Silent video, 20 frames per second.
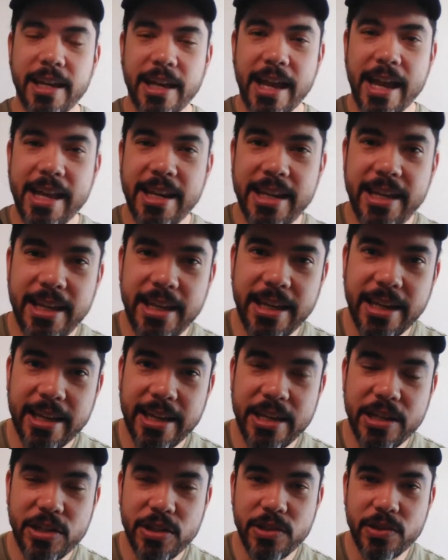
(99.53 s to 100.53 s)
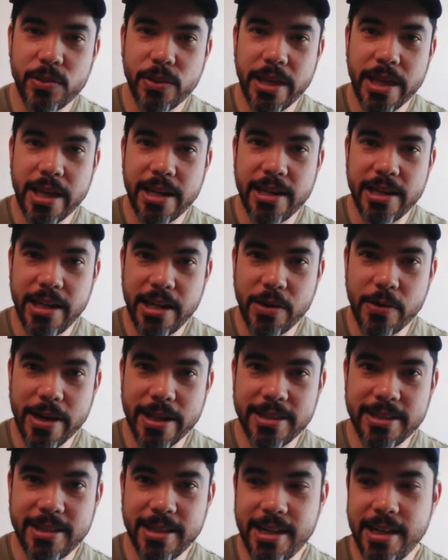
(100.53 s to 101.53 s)
any issues with their Neo
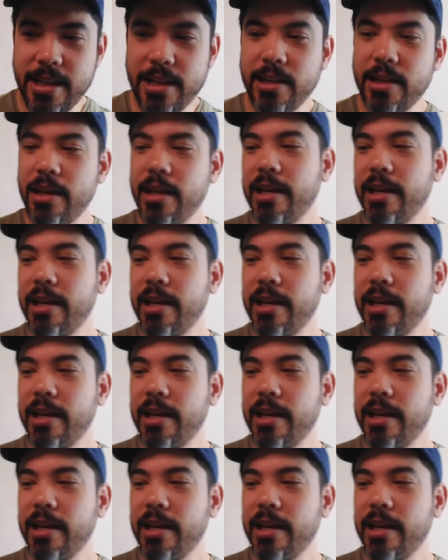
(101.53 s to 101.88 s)
SD.